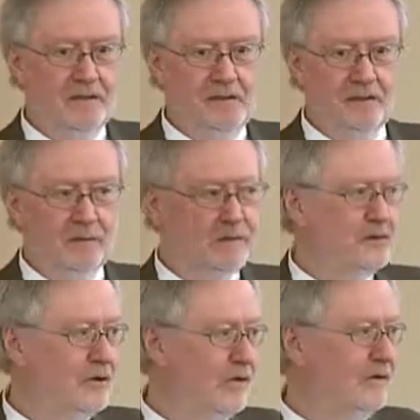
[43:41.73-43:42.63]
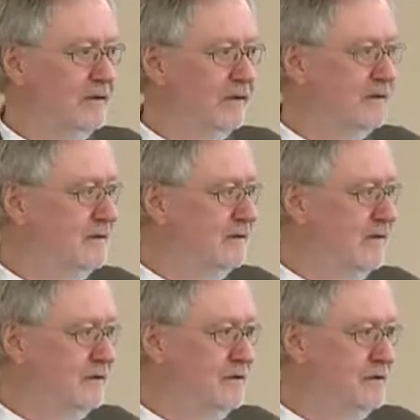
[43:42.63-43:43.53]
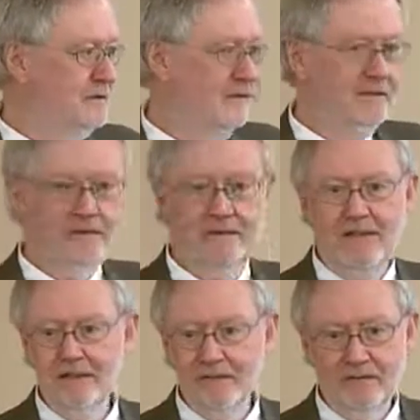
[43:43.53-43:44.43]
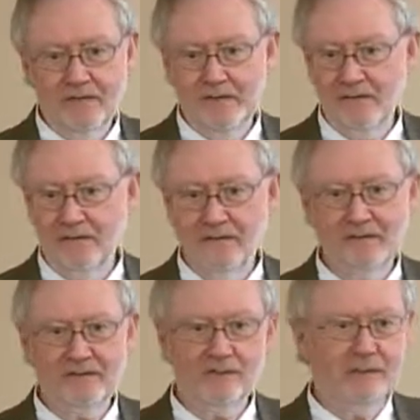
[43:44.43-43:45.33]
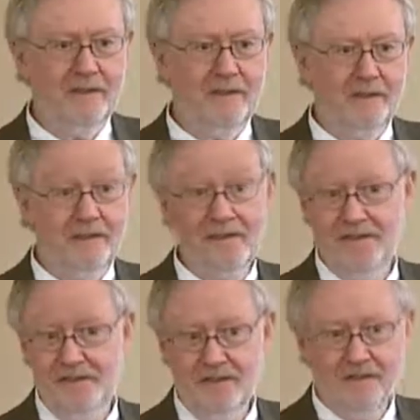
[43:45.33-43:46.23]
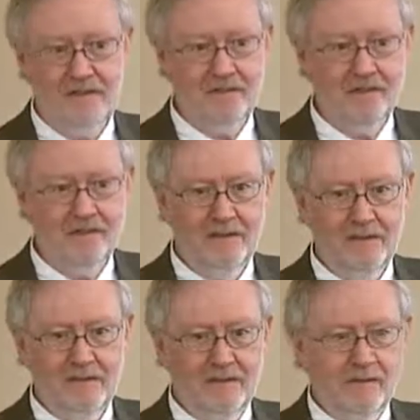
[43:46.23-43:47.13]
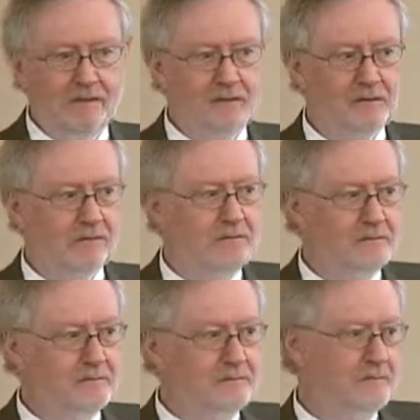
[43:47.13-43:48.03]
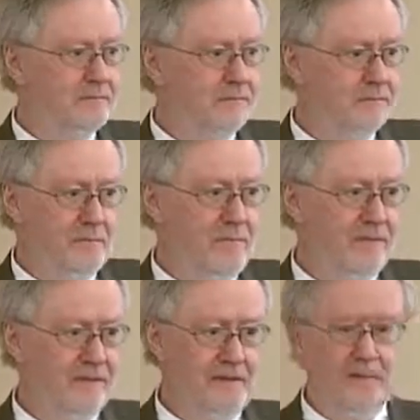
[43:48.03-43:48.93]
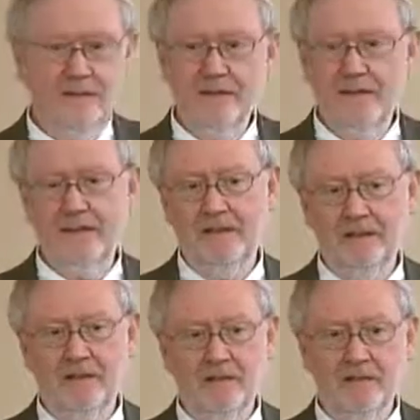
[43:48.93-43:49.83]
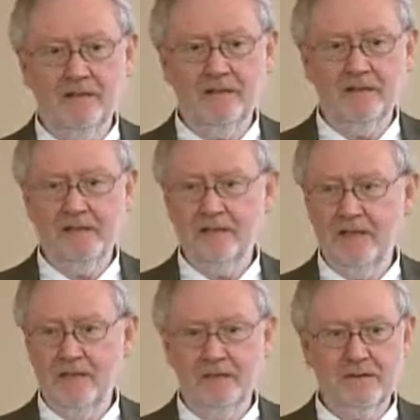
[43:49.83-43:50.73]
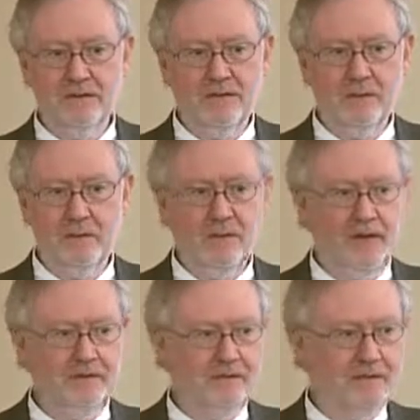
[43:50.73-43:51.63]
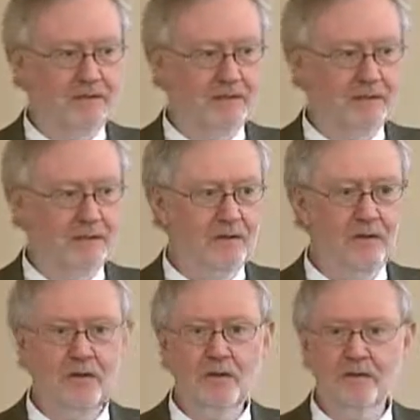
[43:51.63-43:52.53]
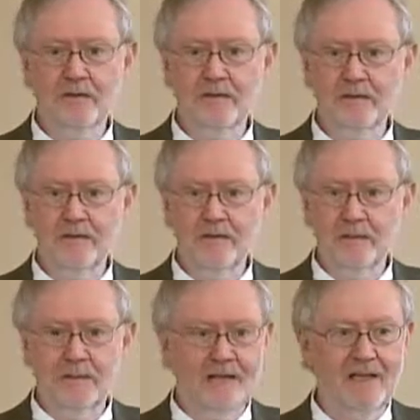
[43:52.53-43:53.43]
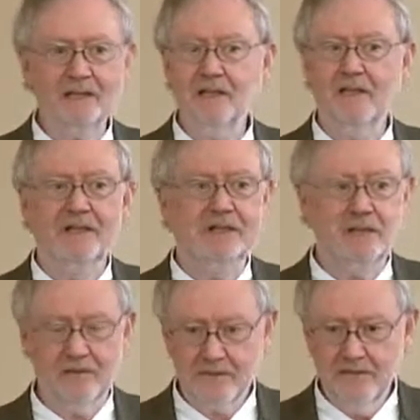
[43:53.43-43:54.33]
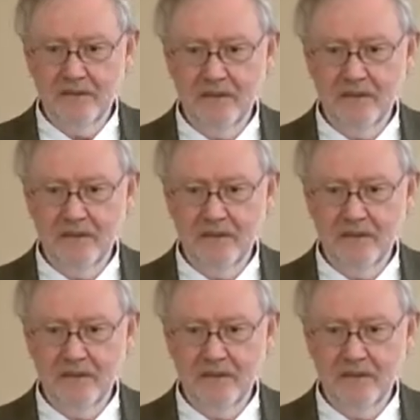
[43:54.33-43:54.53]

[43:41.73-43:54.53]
Well, what's current? Is that what you did yesterday or last week or last year? So probably a couple of decades ago, I established in my office to say, well, current for us is going to be last 10 years.